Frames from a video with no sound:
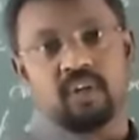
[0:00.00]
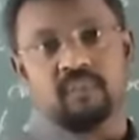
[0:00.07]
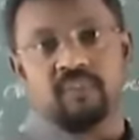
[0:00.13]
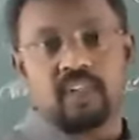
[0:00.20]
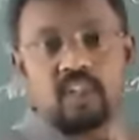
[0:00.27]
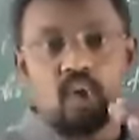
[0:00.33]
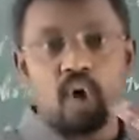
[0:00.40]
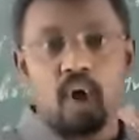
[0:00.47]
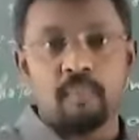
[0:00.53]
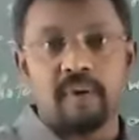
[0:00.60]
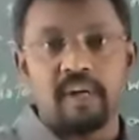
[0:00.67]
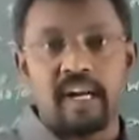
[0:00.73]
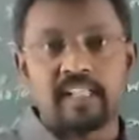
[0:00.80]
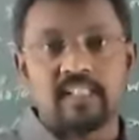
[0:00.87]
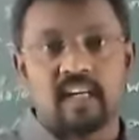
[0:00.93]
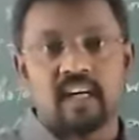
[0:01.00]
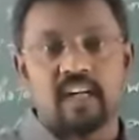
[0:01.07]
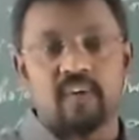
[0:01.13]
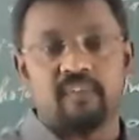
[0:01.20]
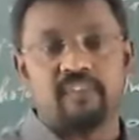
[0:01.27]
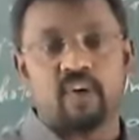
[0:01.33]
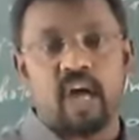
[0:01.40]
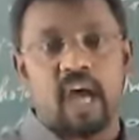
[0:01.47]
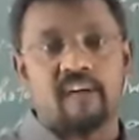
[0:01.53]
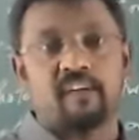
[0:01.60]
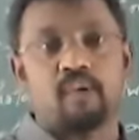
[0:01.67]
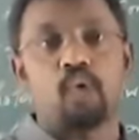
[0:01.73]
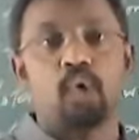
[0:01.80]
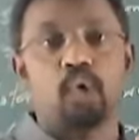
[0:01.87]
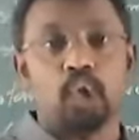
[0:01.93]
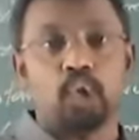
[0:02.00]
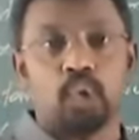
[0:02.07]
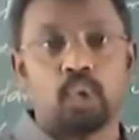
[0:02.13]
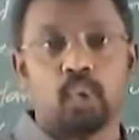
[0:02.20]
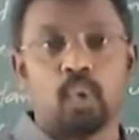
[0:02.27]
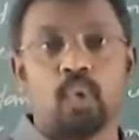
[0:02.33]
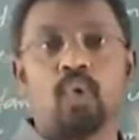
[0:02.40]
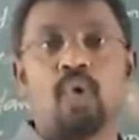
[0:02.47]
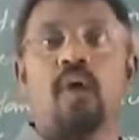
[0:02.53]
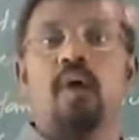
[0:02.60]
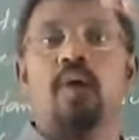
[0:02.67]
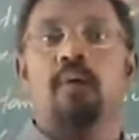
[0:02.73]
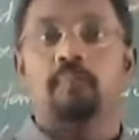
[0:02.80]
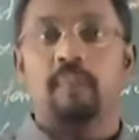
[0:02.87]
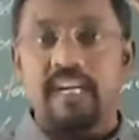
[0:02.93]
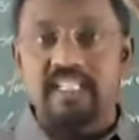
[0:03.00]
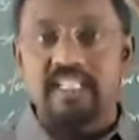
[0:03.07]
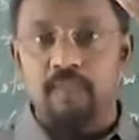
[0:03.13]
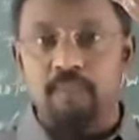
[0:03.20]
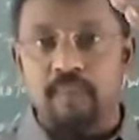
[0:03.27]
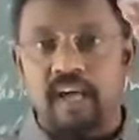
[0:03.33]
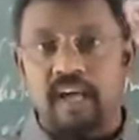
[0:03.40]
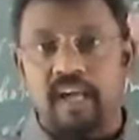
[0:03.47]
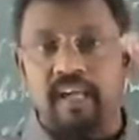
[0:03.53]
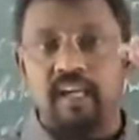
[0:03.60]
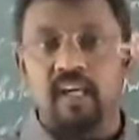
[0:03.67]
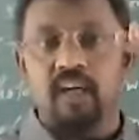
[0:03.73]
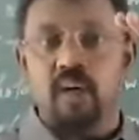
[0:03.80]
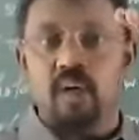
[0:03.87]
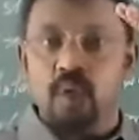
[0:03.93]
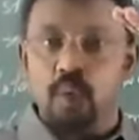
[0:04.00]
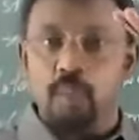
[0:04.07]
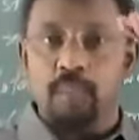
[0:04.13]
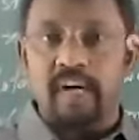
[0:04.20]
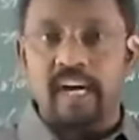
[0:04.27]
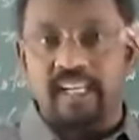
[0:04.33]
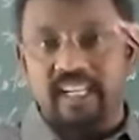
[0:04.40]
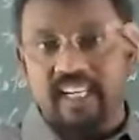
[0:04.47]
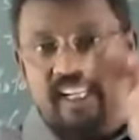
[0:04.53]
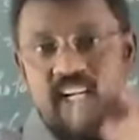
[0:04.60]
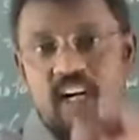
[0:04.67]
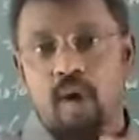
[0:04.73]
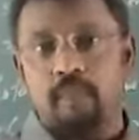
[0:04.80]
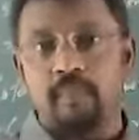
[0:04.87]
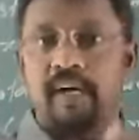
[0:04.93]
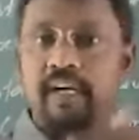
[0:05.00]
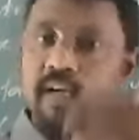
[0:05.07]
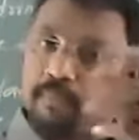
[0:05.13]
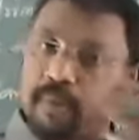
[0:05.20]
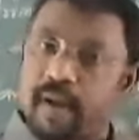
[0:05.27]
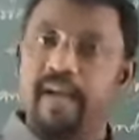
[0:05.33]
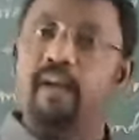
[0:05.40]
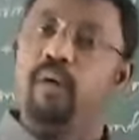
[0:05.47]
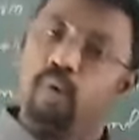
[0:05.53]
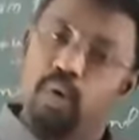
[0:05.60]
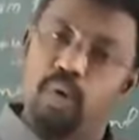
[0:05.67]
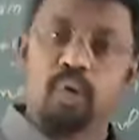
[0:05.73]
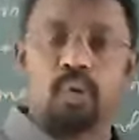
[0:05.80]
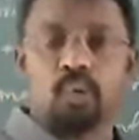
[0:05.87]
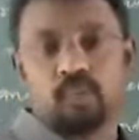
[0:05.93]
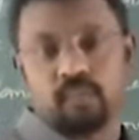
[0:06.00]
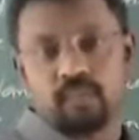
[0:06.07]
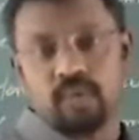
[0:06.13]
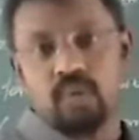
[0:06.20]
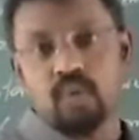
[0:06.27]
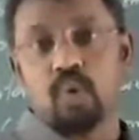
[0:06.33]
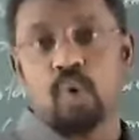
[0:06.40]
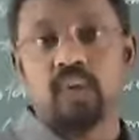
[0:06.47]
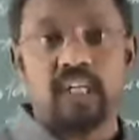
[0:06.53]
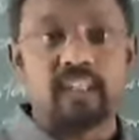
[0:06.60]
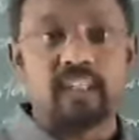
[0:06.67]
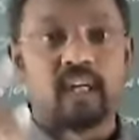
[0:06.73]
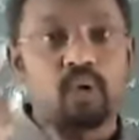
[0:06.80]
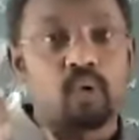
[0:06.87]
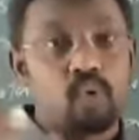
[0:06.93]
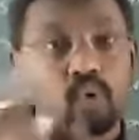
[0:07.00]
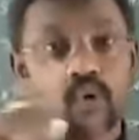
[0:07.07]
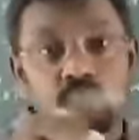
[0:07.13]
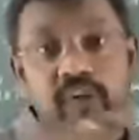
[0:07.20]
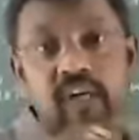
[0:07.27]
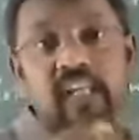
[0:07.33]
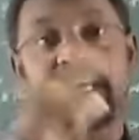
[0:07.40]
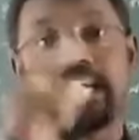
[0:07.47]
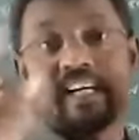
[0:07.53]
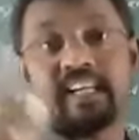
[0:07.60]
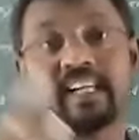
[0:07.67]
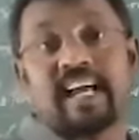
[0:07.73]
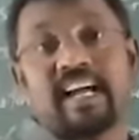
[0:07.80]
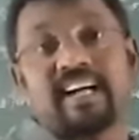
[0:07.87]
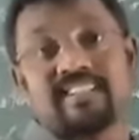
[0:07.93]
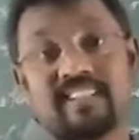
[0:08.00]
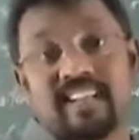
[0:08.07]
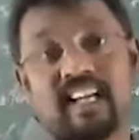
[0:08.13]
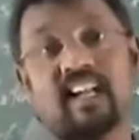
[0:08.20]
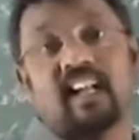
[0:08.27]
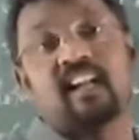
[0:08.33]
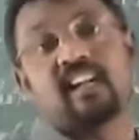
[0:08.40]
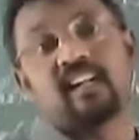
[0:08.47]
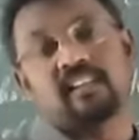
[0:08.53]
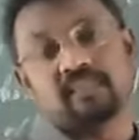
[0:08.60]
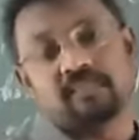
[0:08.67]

The denominator, if you have root 2, multiply numerator and denominator by root 2, so that the root will get cancelled.